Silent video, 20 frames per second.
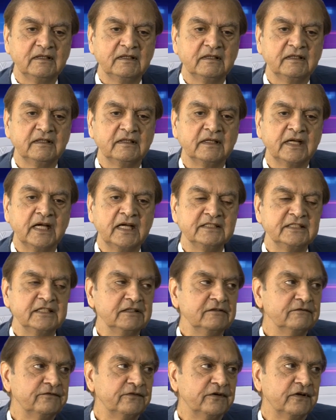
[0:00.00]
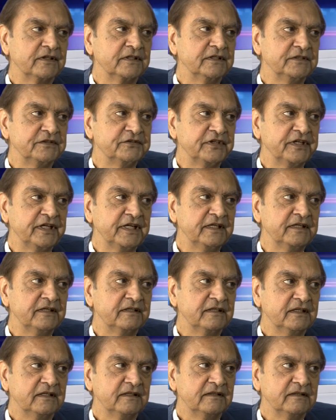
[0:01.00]
rising foreign trade
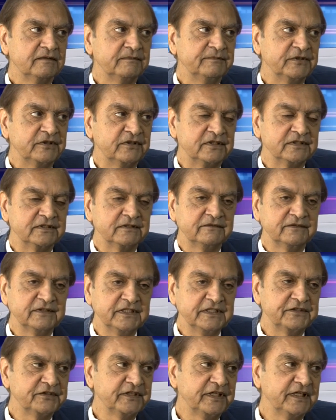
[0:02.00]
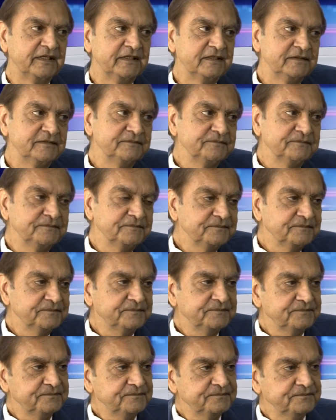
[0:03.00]
because of free trade. Dr. Batra,
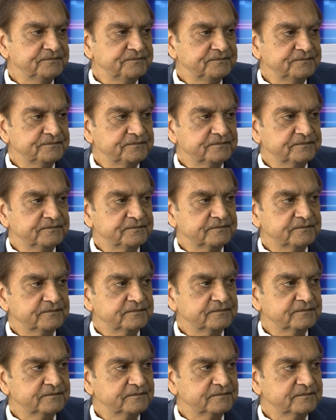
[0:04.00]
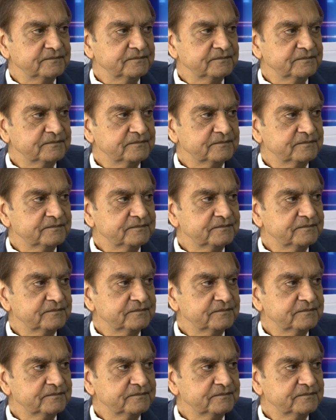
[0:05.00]
thank you for that views. In fact,